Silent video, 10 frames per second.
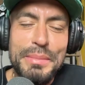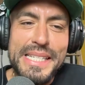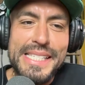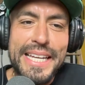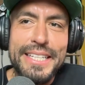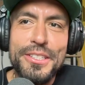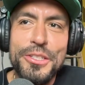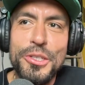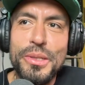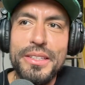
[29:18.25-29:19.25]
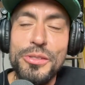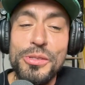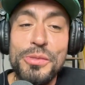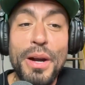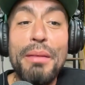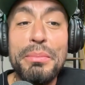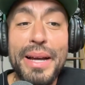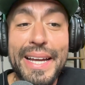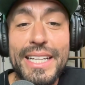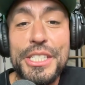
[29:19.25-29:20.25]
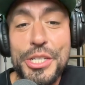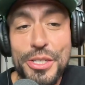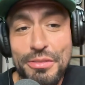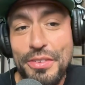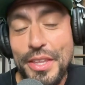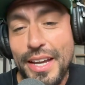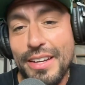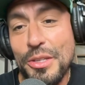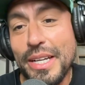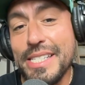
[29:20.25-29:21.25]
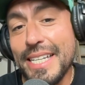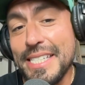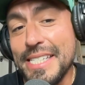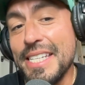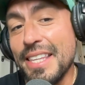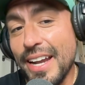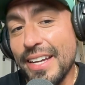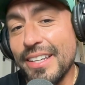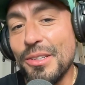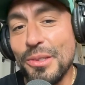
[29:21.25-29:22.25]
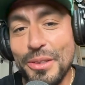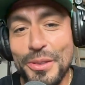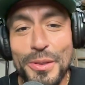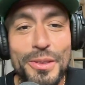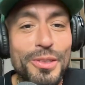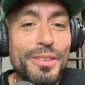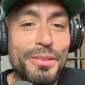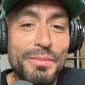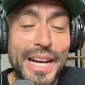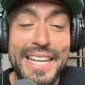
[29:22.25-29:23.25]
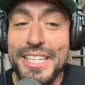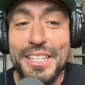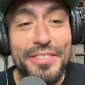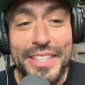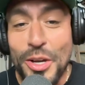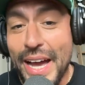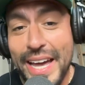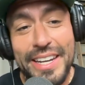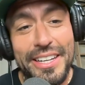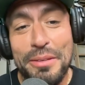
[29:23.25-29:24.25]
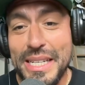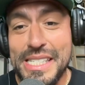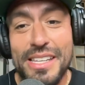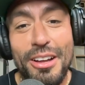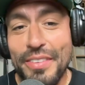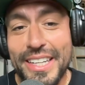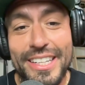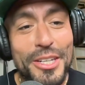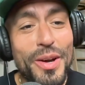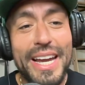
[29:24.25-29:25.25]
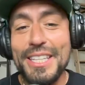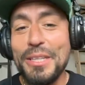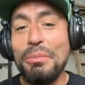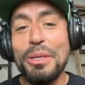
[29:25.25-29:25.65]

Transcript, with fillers: I'm excited to do it. This was probably my audition for that, and you guys got to see that I can do a little. I didn't even you, know I had it in myself. I didn't know I had the